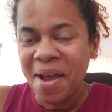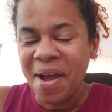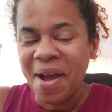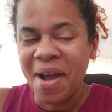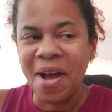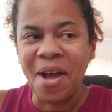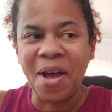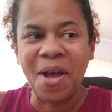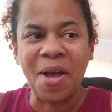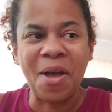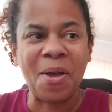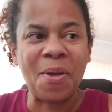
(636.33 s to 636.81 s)

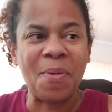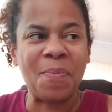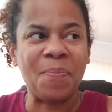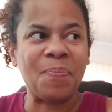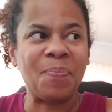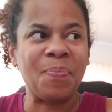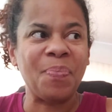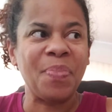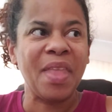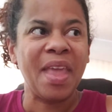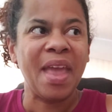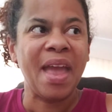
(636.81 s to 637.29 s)
I've
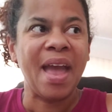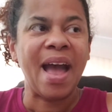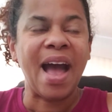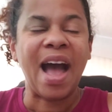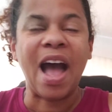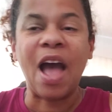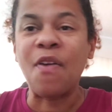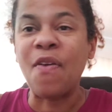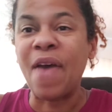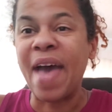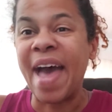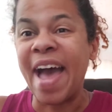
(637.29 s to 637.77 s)

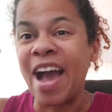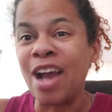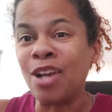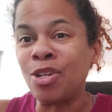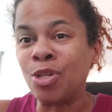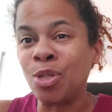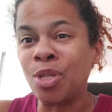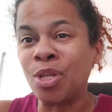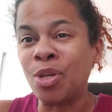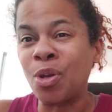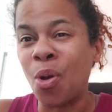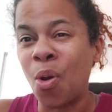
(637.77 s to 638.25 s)

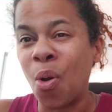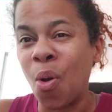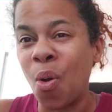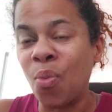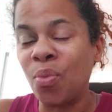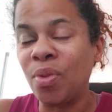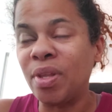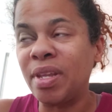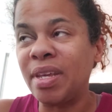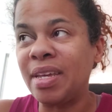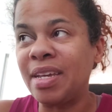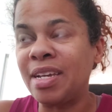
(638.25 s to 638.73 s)
actually
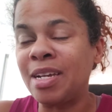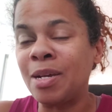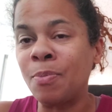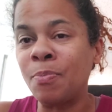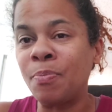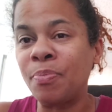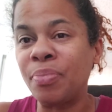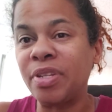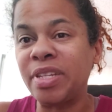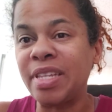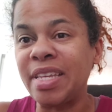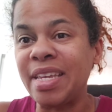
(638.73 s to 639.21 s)
only
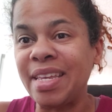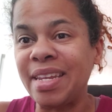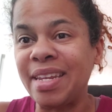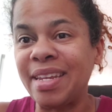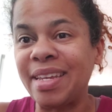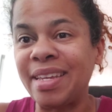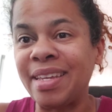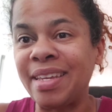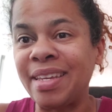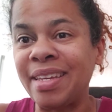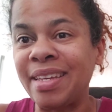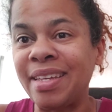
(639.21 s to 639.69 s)

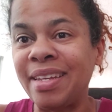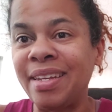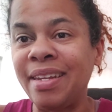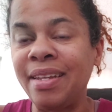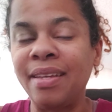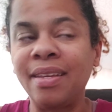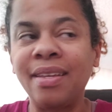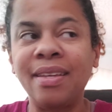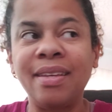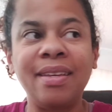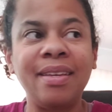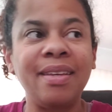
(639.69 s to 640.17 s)
completed
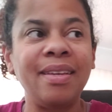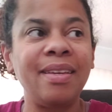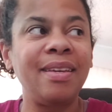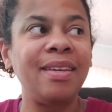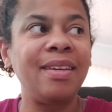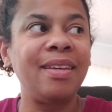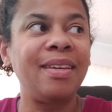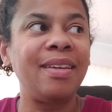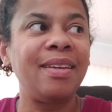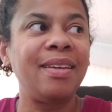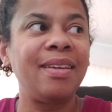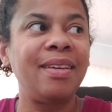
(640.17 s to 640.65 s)

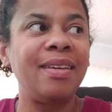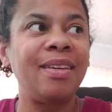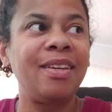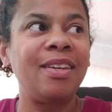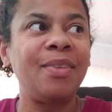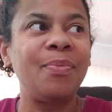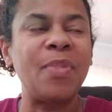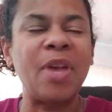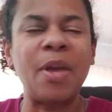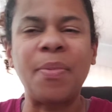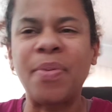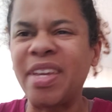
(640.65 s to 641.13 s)

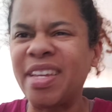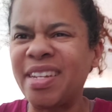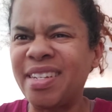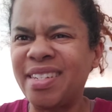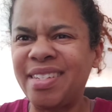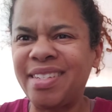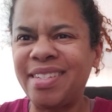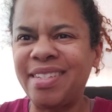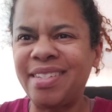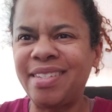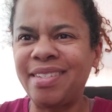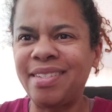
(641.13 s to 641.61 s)
maybe a
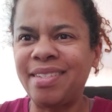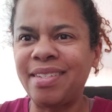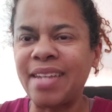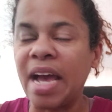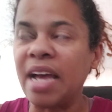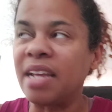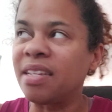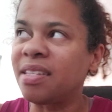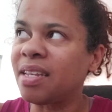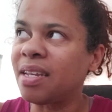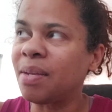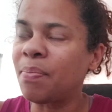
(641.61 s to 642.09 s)

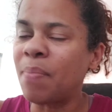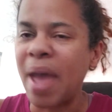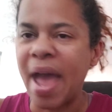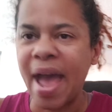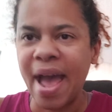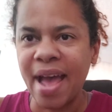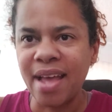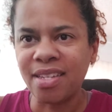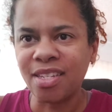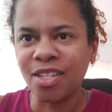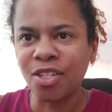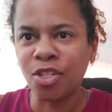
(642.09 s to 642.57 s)
dozen
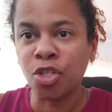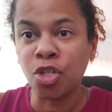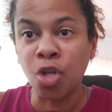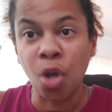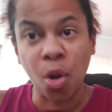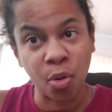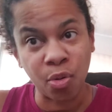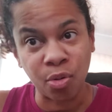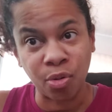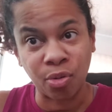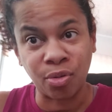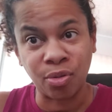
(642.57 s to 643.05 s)
masks
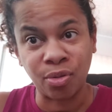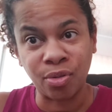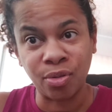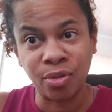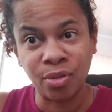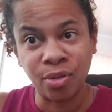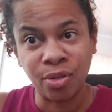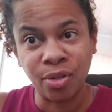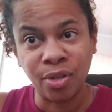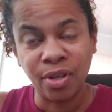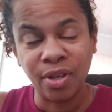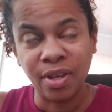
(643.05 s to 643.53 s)
total,
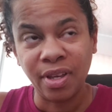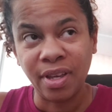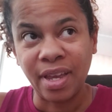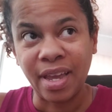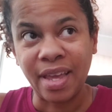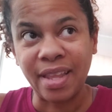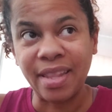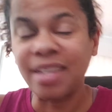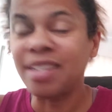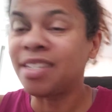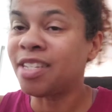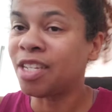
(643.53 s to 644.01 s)

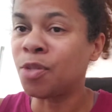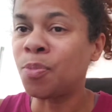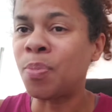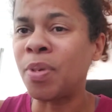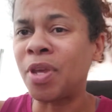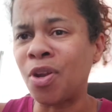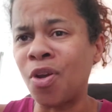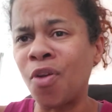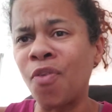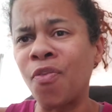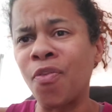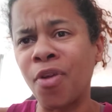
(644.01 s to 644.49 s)
and this has
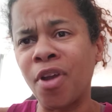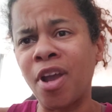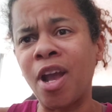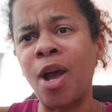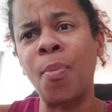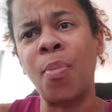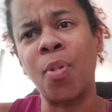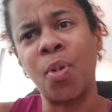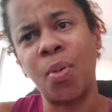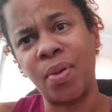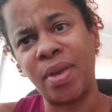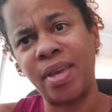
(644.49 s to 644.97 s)
been over a
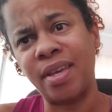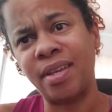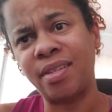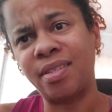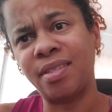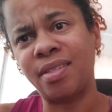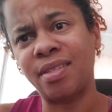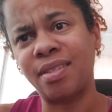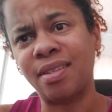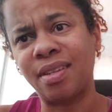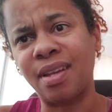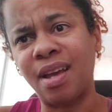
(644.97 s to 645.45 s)
couple
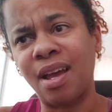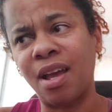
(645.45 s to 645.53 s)
weeks.